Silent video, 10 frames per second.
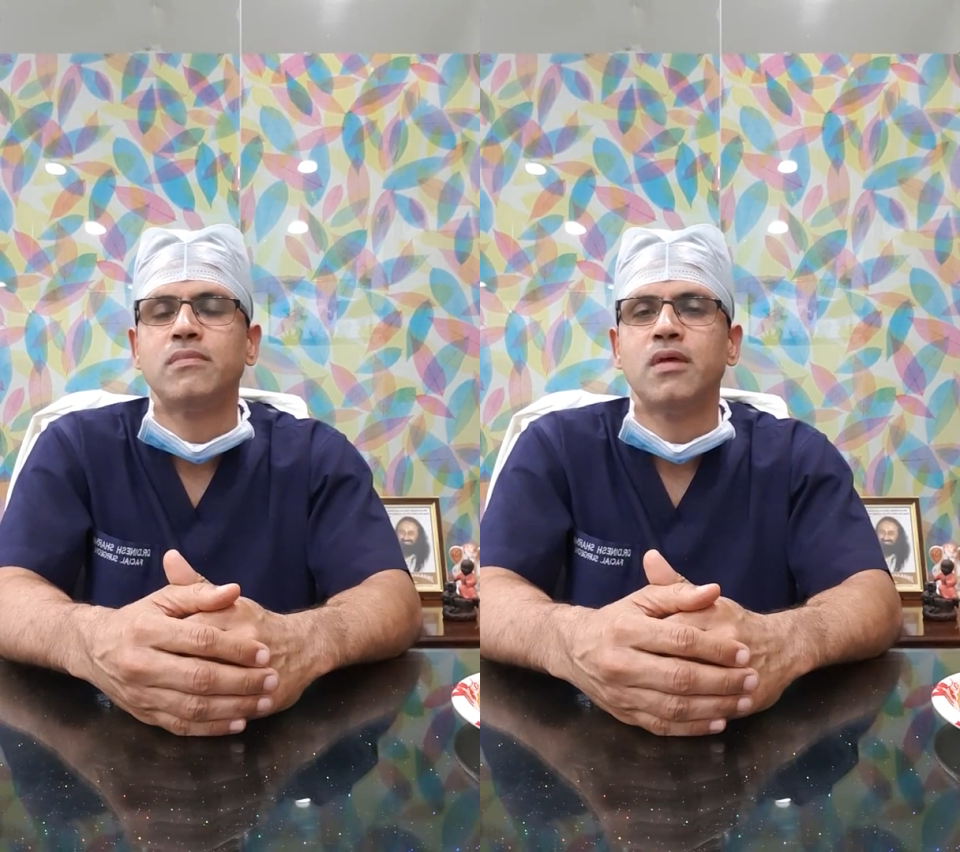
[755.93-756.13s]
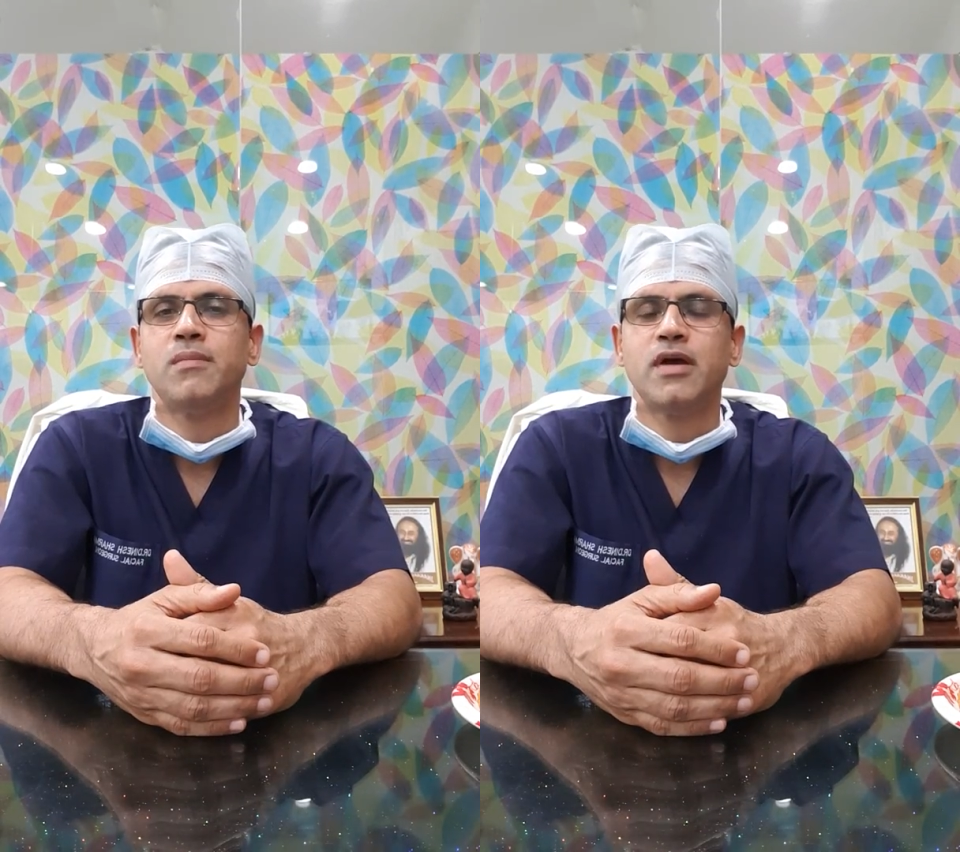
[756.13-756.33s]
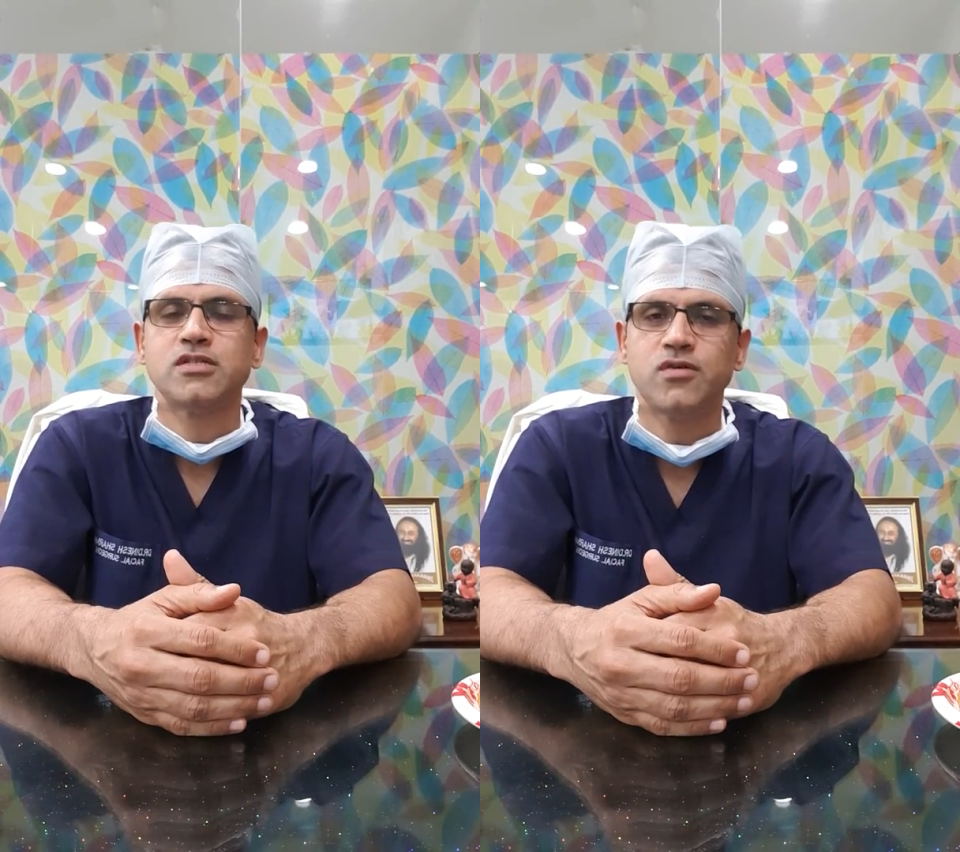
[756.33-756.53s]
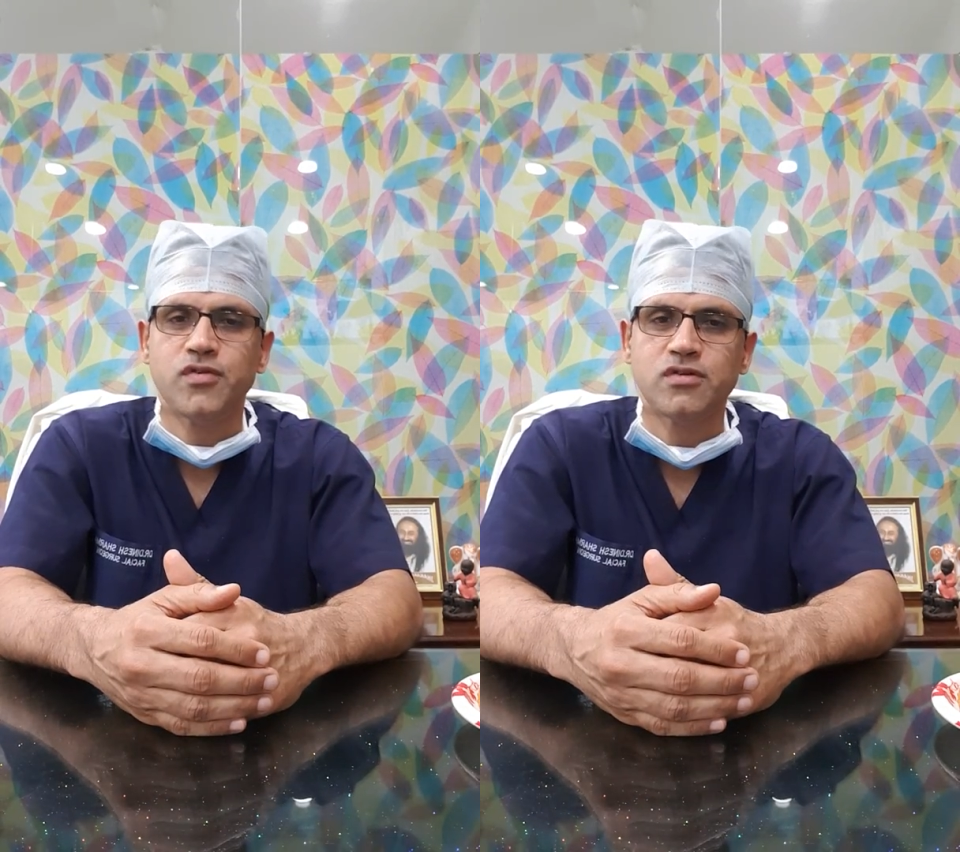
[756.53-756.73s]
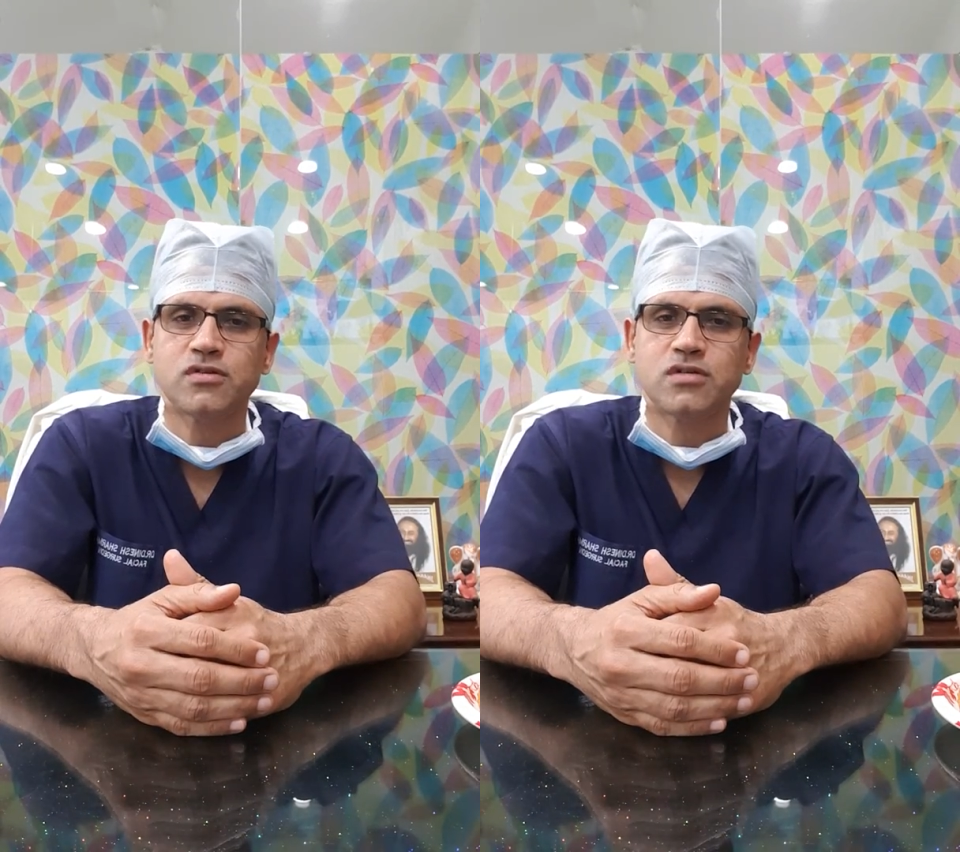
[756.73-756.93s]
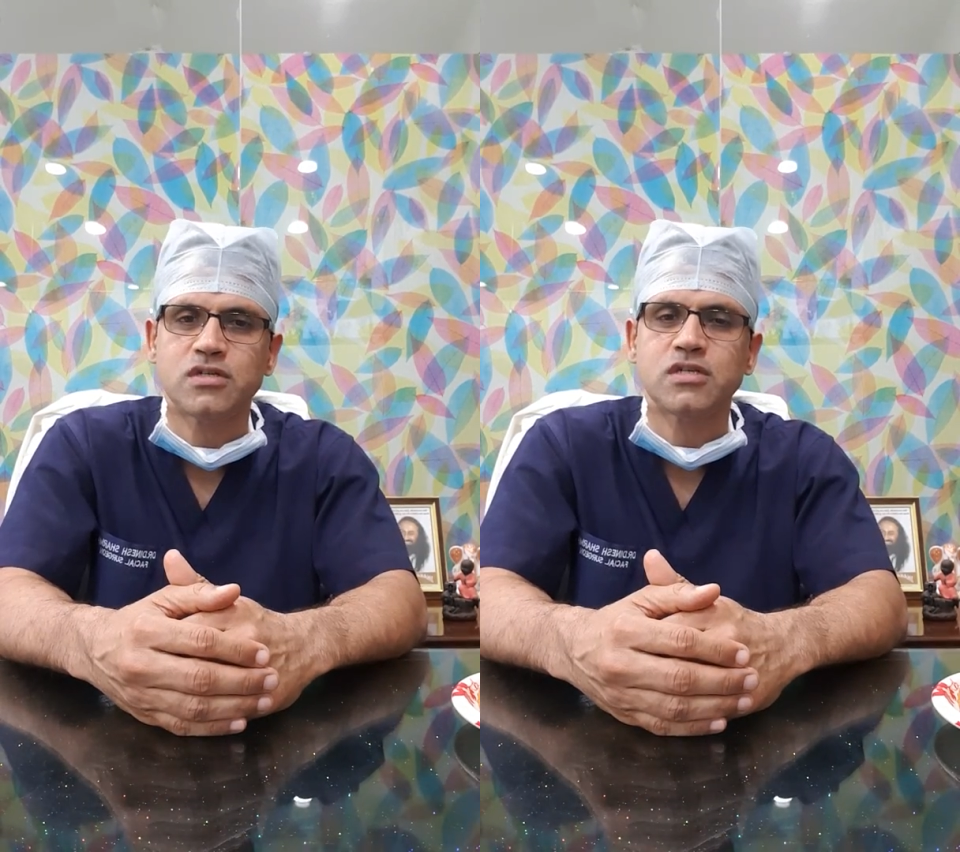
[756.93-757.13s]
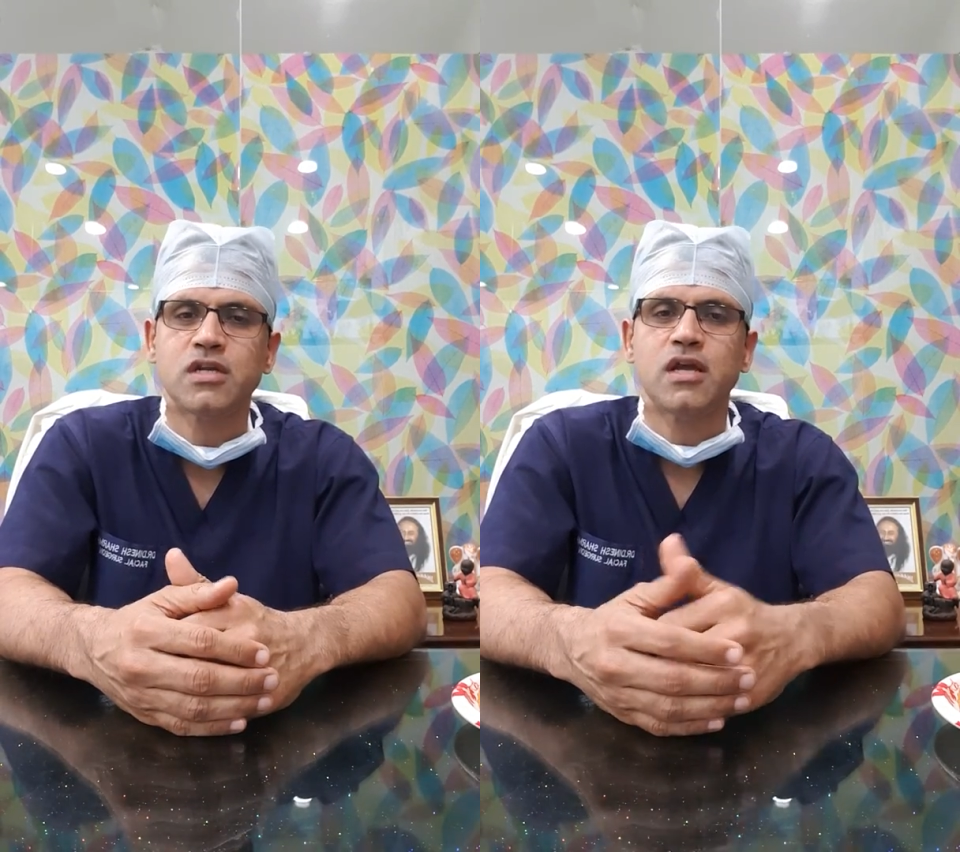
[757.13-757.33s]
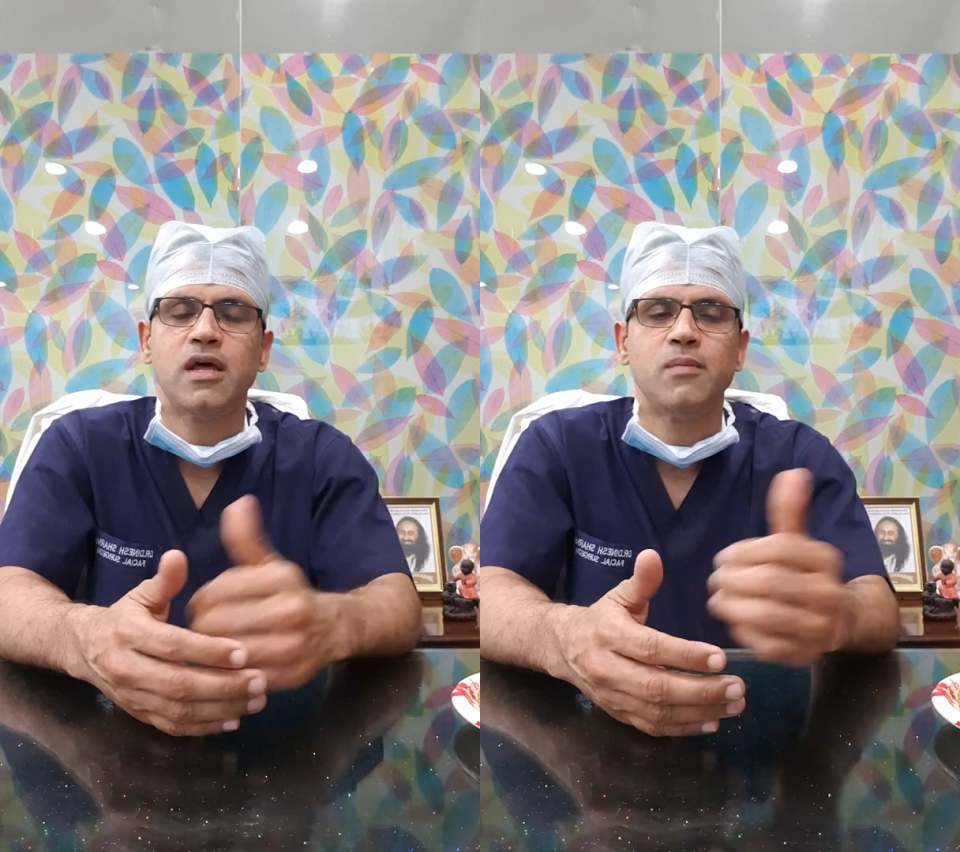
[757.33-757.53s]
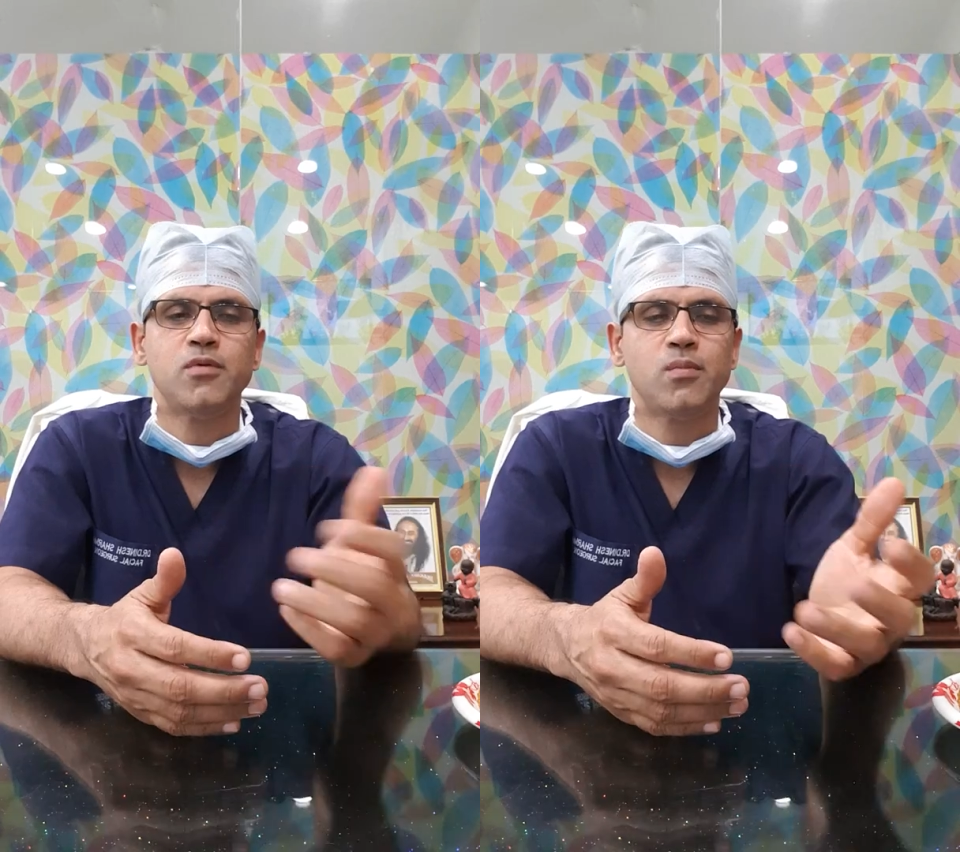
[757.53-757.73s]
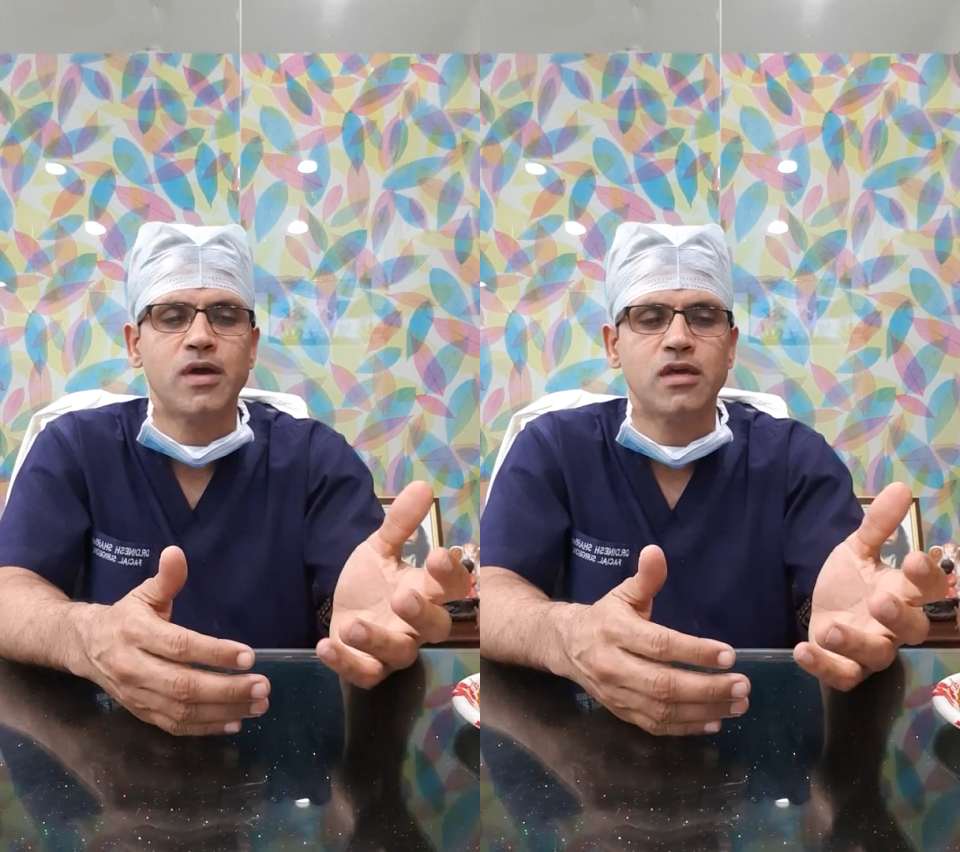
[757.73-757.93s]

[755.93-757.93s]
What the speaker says: a maxillofacial surgeon can help you by